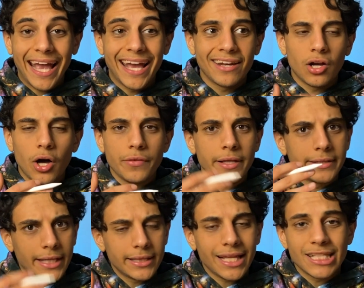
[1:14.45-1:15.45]
and all the
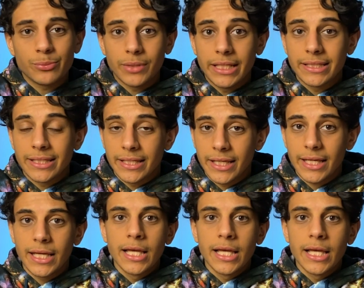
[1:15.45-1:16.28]
deadlines we need to hit,